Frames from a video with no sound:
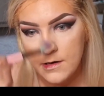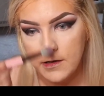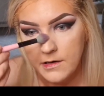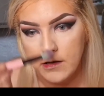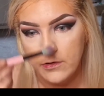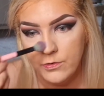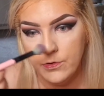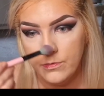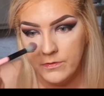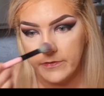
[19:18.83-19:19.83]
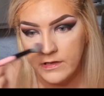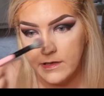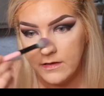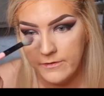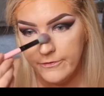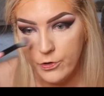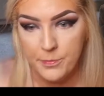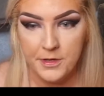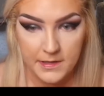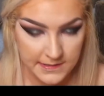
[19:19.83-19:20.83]
And now we've got
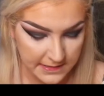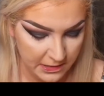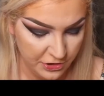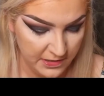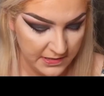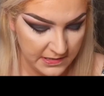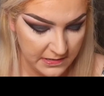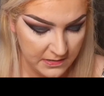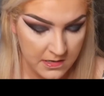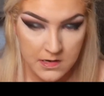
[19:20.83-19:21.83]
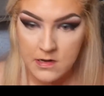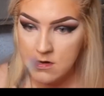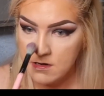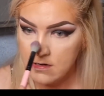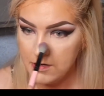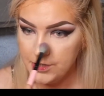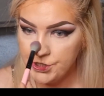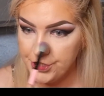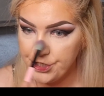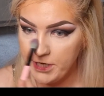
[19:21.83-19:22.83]
formulas that just
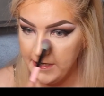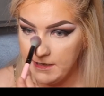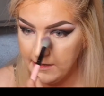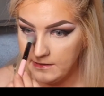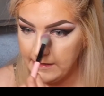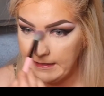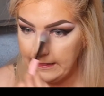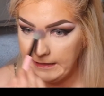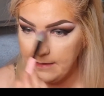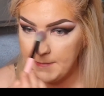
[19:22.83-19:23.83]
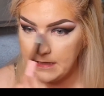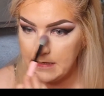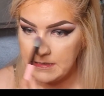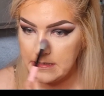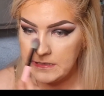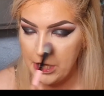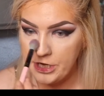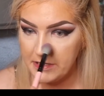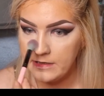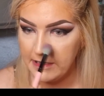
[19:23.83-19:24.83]
shine and gleam in the
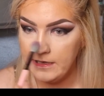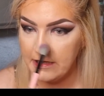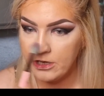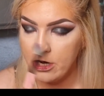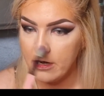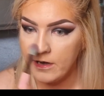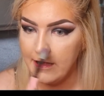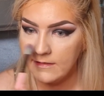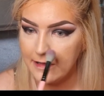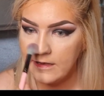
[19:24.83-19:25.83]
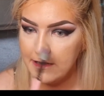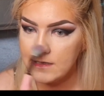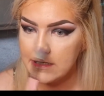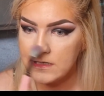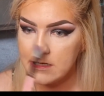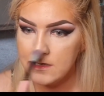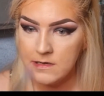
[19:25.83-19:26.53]
sun like a car headlights.